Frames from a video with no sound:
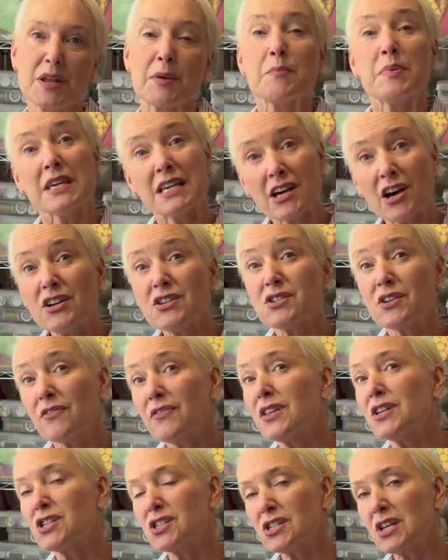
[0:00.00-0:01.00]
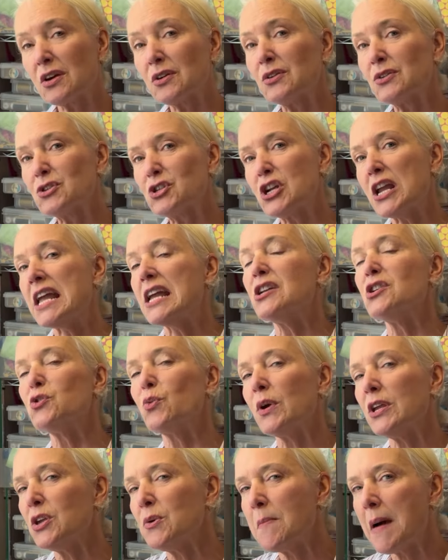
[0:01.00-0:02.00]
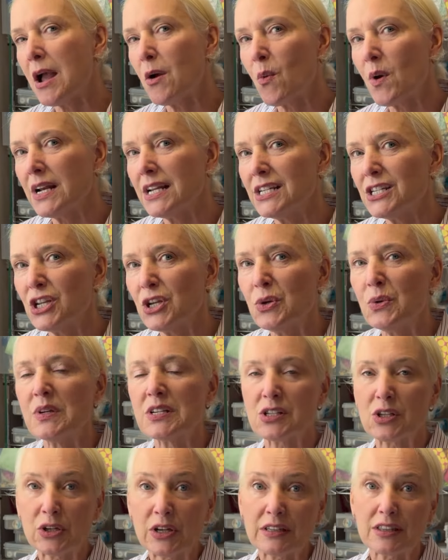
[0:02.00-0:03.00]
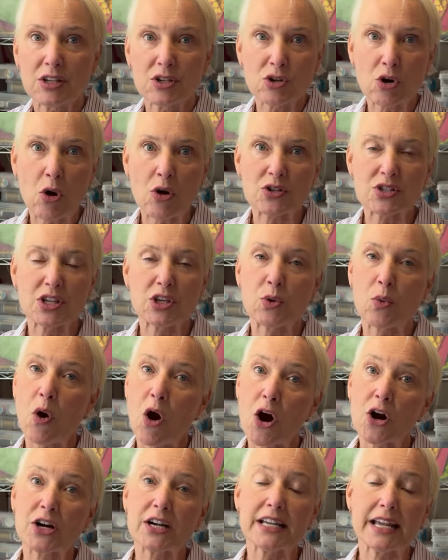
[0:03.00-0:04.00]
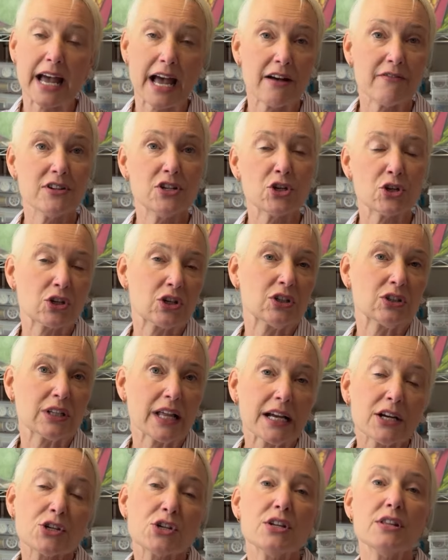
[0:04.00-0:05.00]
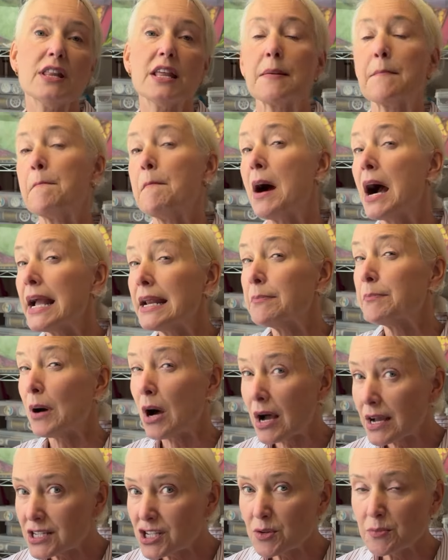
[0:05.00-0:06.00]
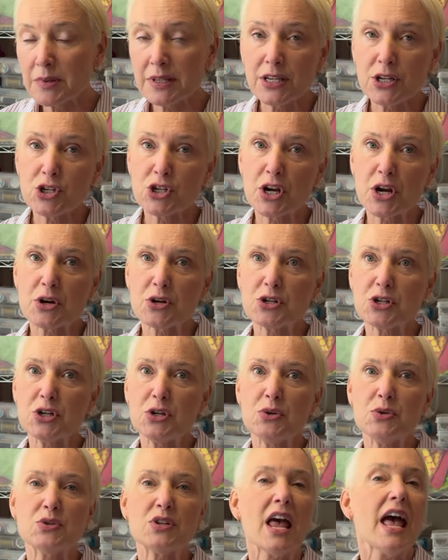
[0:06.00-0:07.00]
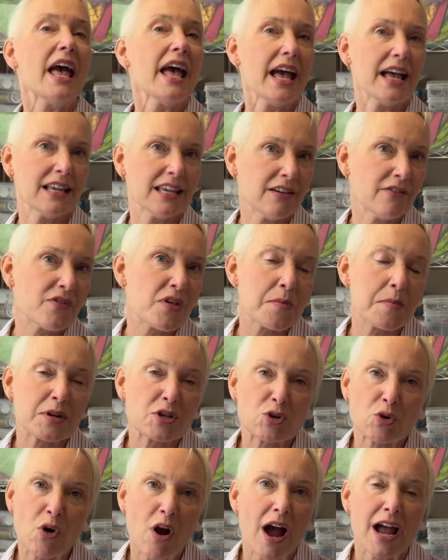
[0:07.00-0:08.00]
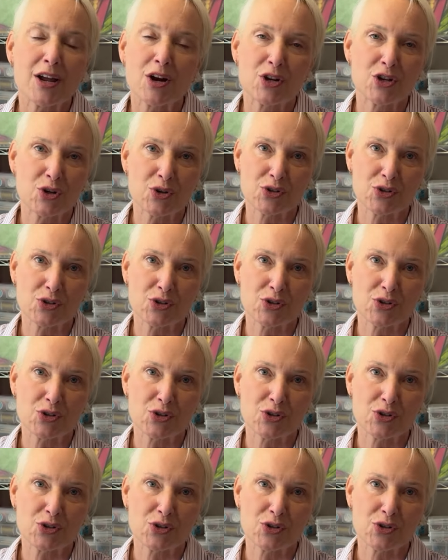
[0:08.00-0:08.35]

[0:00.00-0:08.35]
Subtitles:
Because of this subtle change, what you might want to do is look at the dolls that you already have in your collection that might possibly share shoes and give them a try on your